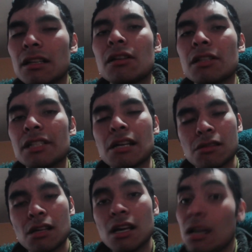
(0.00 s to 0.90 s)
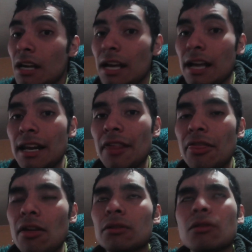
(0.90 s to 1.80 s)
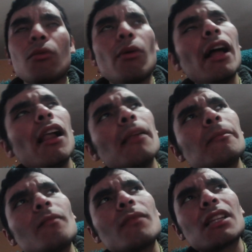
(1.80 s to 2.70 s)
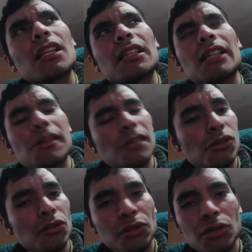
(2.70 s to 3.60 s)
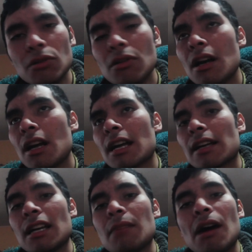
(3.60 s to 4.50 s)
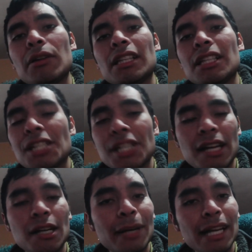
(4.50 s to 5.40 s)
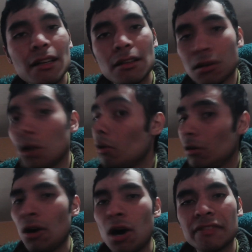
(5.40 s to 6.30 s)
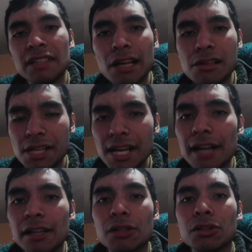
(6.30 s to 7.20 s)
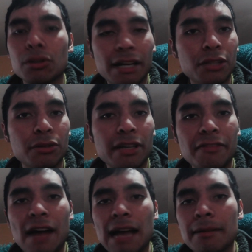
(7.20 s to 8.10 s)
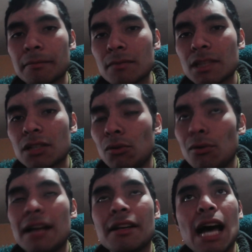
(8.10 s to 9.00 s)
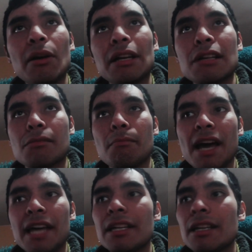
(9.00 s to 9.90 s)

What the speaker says: Yes. And I thought, well, the season 2 came out in January of this year, 2025. Right now is May